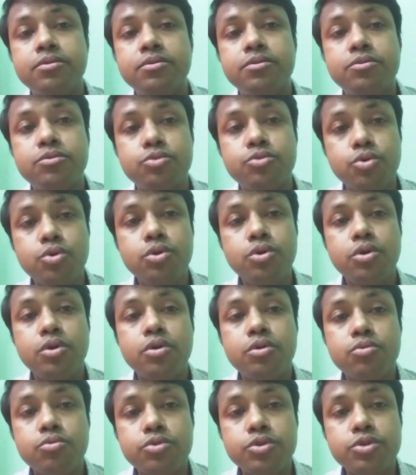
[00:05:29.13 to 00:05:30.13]
So
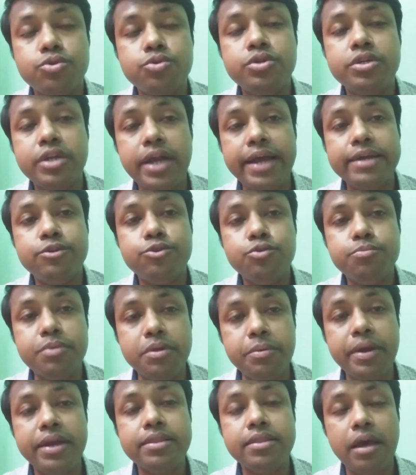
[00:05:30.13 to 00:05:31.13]
we should try to
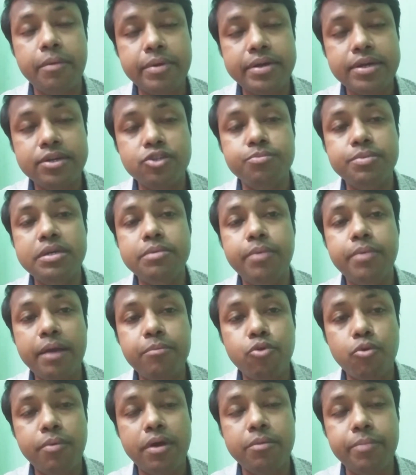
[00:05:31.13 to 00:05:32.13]
prevent the hepatitis B by
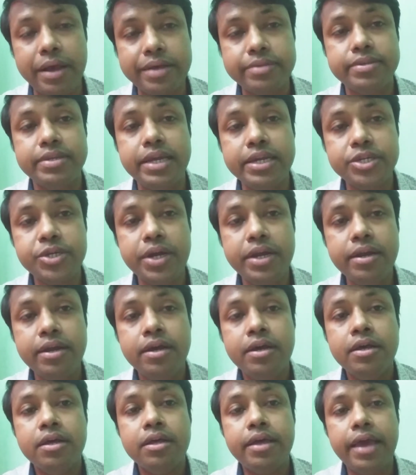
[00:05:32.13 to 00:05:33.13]
proper vaccination,
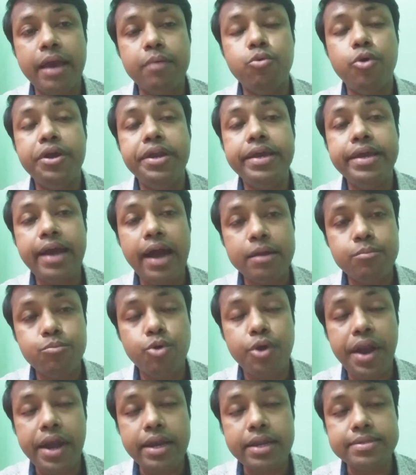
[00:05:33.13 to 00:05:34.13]
avoiding
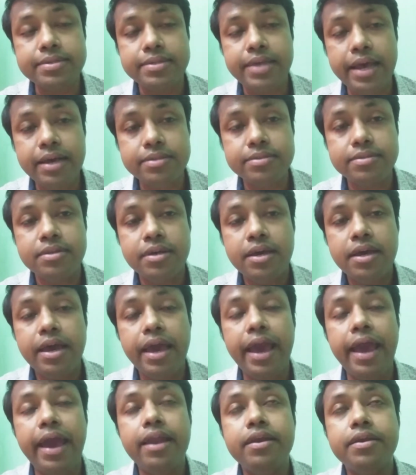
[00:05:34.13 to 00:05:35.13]
unprotected sex
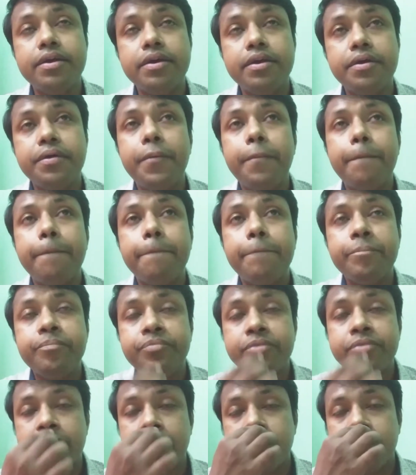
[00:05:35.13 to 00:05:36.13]
and
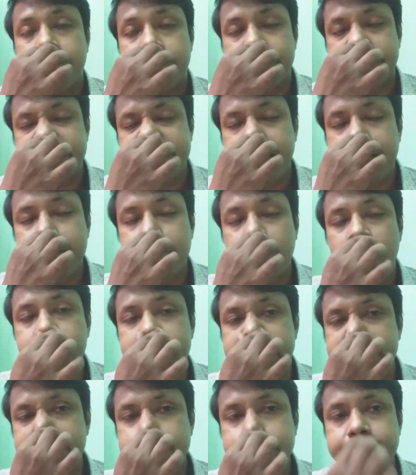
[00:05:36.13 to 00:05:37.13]
sharing of
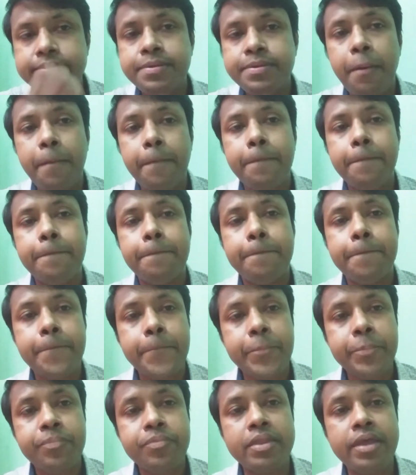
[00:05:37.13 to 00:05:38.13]
needles,
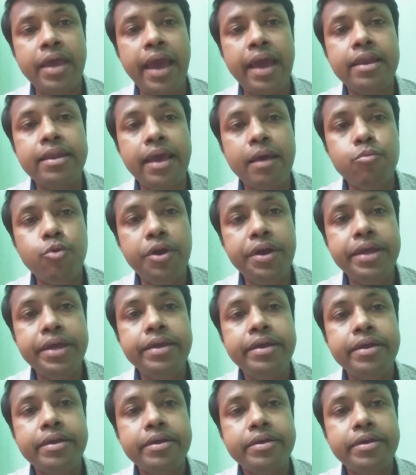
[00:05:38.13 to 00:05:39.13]
and
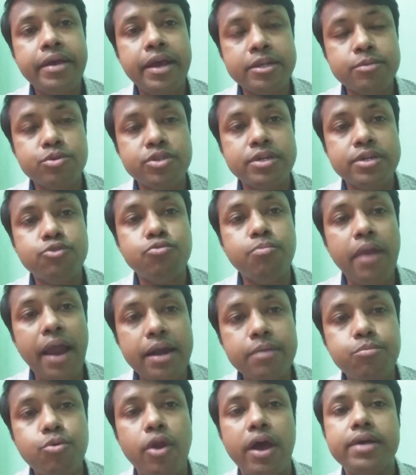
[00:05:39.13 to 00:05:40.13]
avoiding exposure to
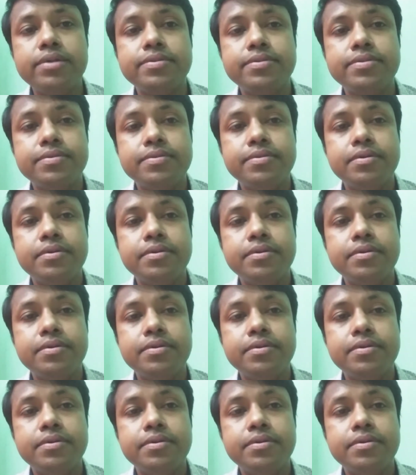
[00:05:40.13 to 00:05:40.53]
blood products.